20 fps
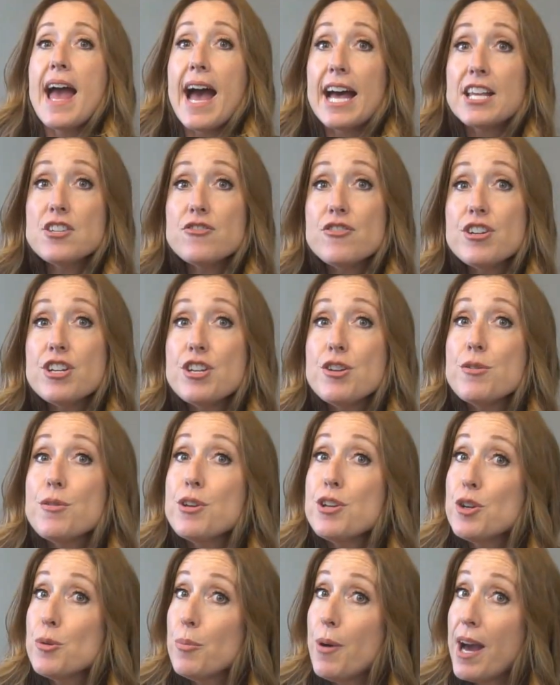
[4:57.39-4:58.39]
As for
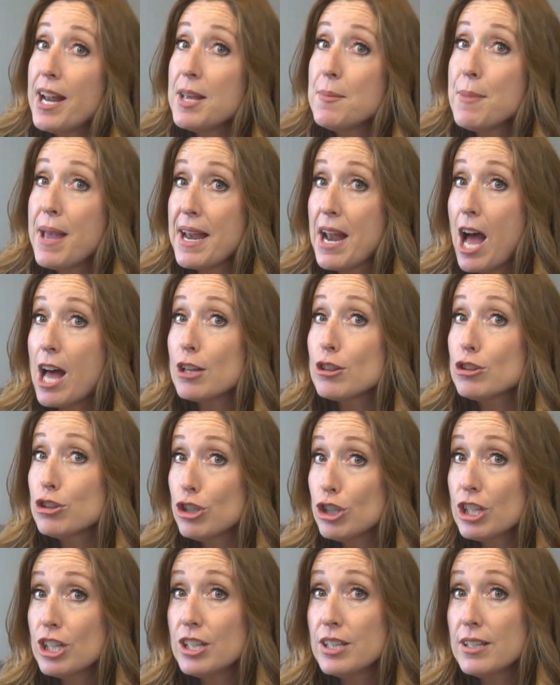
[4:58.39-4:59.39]
you, your body may not
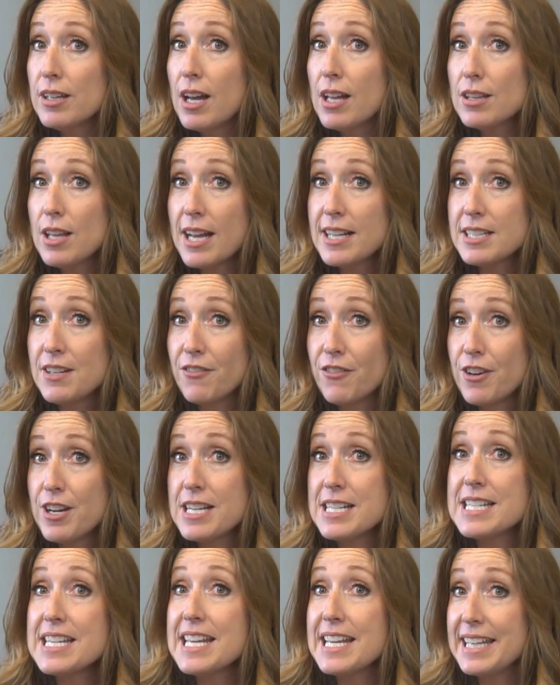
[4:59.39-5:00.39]
look a lot
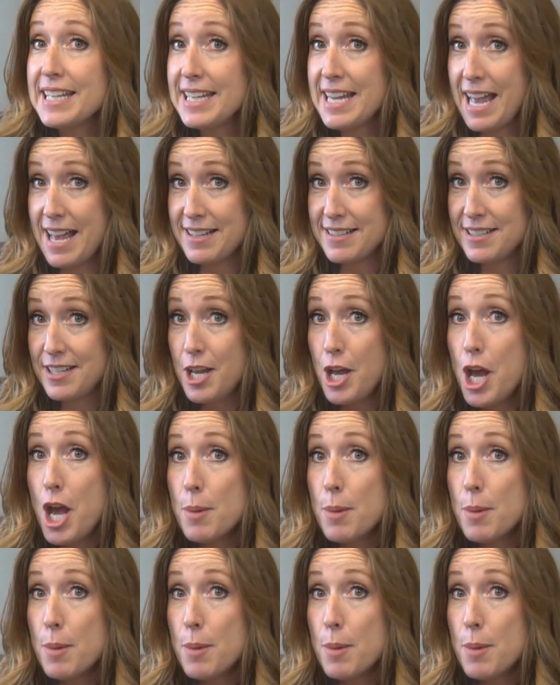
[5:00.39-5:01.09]
different yet,